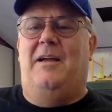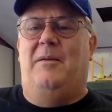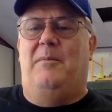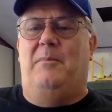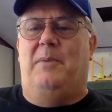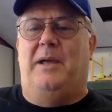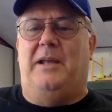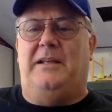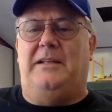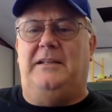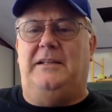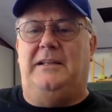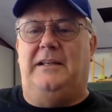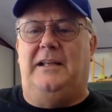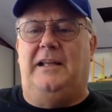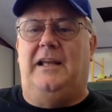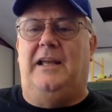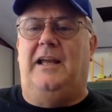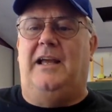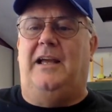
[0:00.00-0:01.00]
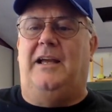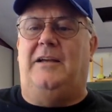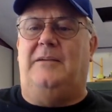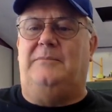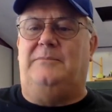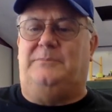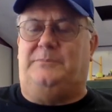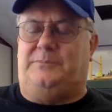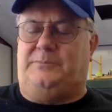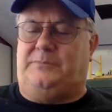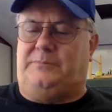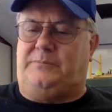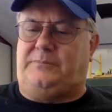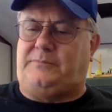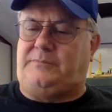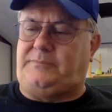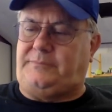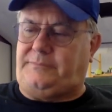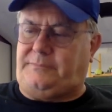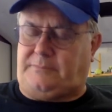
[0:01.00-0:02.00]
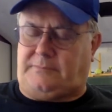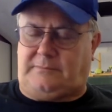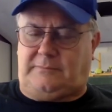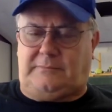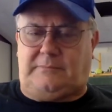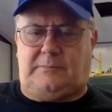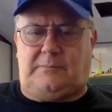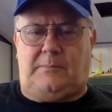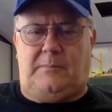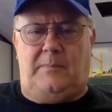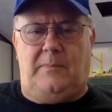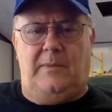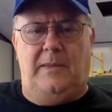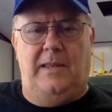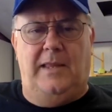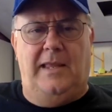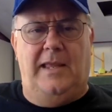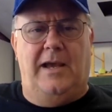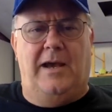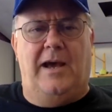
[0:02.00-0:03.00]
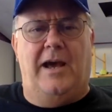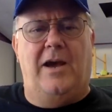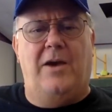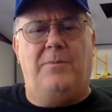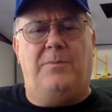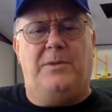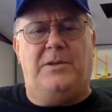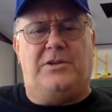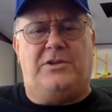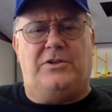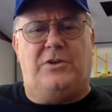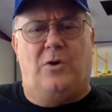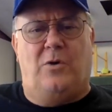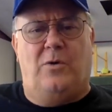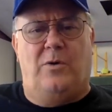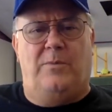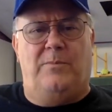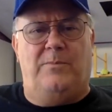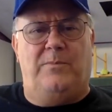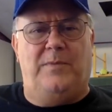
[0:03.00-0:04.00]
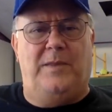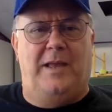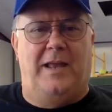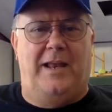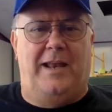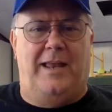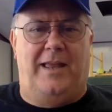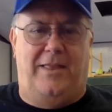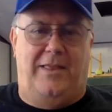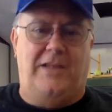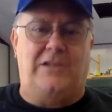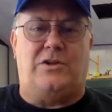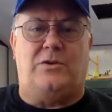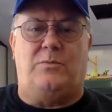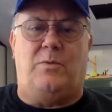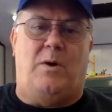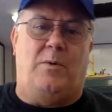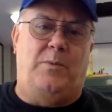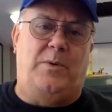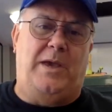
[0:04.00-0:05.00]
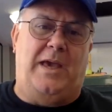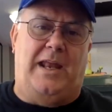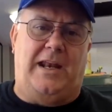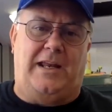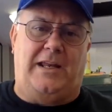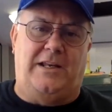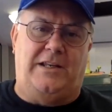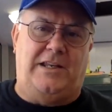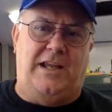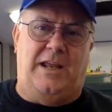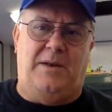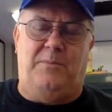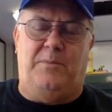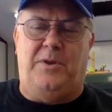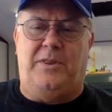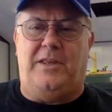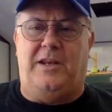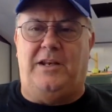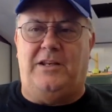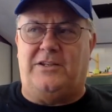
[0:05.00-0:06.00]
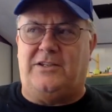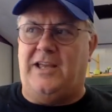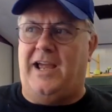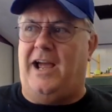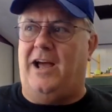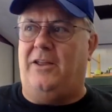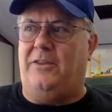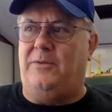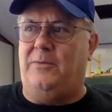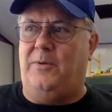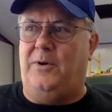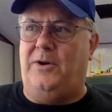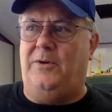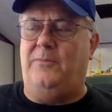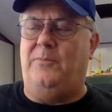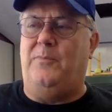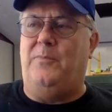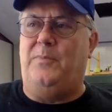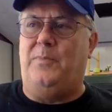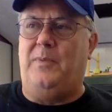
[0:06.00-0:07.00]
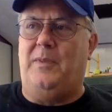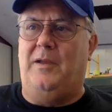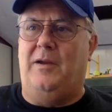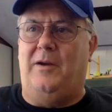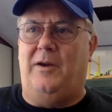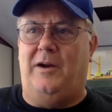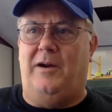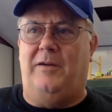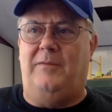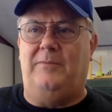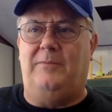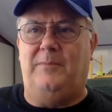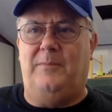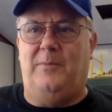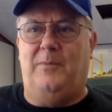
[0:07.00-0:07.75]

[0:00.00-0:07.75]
But I hope this storm, and this is what we got to contend with in the South. We're in